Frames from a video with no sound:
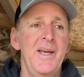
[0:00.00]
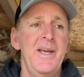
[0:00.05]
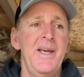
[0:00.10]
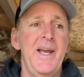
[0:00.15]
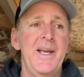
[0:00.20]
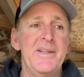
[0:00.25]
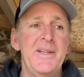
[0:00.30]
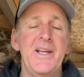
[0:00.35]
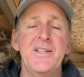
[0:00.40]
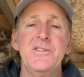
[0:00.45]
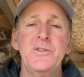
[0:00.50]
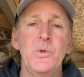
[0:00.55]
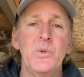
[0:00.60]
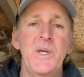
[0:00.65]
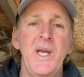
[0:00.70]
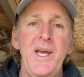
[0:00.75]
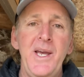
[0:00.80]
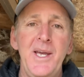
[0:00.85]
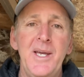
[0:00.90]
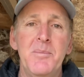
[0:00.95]
And that's
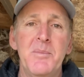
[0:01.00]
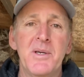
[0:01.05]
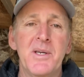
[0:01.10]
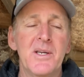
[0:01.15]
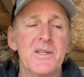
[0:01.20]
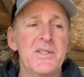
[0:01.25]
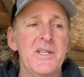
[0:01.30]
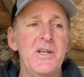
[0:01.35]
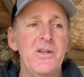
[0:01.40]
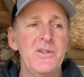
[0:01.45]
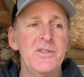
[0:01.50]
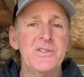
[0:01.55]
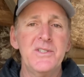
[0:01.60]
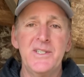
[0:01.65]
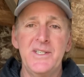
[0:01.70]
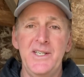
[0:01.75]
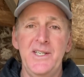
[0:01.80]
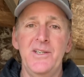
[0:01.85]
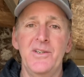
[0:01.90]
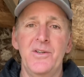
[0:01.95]
okay because here's the
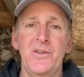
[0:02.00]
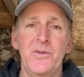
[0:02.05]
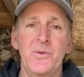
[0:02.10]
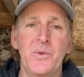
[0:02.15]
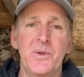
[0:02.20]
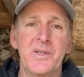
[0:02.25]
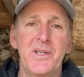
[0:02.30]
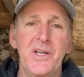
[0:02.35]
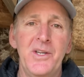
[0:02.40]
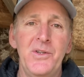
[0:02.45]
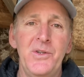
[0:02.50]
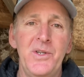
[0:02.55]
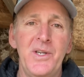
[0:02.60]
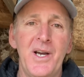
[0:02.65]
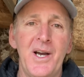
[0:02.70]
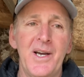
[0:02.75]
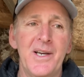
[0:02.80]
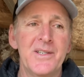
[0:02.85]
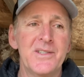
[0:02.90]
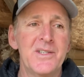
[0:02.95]
deal I want to tell you
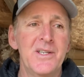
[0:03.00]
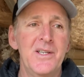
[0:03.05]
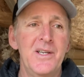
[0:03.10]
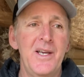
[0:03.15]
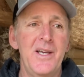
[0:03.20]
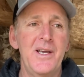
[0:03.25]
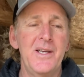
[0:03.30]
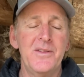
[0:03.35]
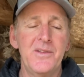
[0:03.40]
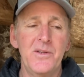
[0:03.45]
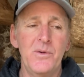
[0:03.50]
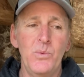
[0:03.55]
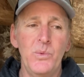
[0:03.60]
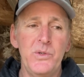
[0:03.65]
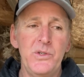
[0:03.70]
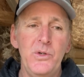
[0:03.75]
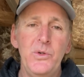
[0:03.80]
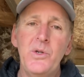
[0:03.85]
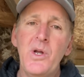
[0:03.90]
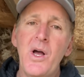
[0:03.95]
guys.
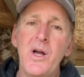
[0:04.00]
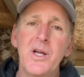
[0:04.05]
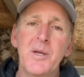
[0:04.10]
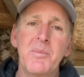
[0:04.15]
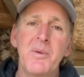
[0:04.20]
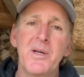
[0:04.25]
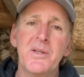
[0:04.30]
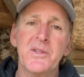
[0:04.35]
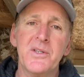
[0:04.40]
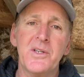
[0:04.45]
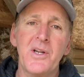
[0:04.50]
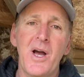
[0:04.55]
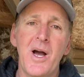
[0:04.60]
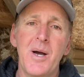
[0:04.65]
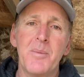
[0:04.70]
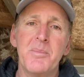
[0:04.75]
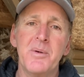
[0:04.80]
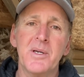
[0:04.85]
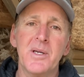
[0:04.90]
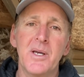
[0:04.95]
When you talk about the
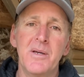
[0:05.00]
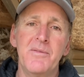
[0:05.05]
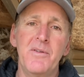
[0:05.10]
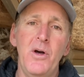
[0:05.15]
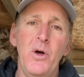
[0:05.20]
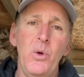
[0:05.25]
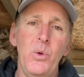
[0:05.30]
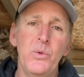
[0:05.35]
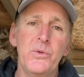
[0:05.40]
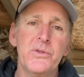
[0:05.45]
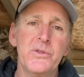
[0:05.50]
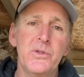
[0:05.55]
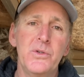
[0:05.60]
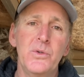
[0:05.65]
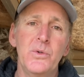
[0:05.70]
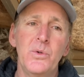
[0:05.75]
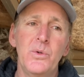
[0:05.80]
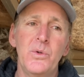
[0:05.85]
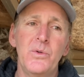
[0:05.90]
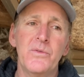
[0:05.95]
topic of old
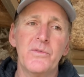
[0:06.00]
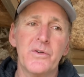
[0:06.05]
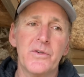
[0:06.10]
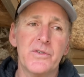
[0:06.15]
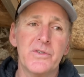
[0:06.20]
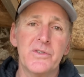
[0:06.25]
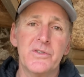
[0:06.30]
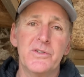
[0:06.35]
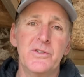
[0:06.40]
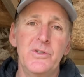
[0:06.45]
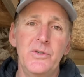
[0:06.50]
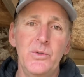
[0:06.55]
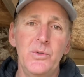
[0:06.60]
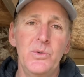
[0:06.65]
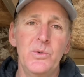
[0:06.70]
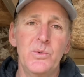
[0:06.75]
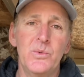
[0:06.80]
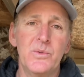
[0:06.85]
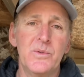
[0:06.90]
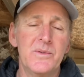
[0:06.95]
school versus
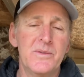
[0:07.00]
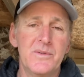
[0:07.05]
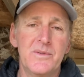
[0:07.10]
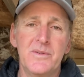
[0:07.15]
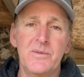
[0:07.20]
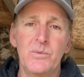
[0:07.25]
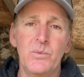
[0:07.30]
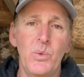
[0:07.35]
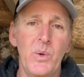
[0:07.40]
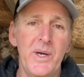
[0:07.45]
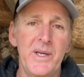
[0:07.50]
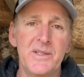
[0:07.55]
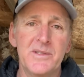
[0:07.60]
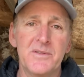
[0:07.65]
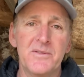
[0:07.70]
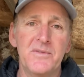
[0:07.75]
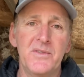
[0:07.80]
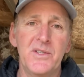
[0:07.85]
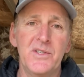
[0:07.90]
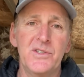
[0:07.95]
new ways
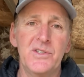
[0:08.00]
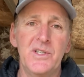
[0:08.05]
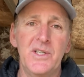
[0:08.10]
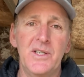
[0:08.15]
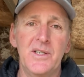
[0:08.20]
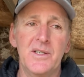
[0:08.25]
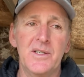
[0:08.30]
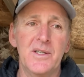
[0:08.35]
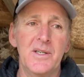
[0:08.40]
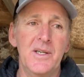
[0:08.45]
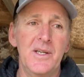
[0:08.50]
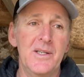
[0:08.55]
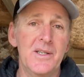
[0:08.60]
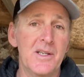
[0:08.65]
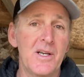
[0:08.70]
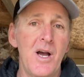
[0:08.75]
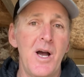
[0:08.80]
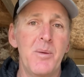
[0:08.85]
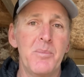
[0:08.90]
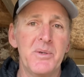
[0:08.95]
of fishing in
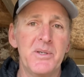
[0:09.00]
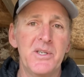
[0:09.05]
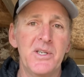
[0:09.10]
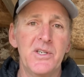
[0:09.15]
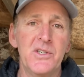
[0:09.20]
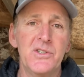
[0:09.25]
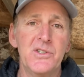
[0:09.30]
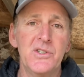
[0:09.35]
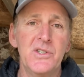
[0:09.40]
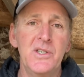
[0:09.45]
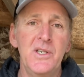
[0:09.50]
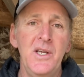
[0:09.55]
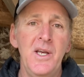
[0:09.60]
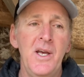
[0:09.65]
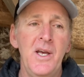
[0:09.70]
competition,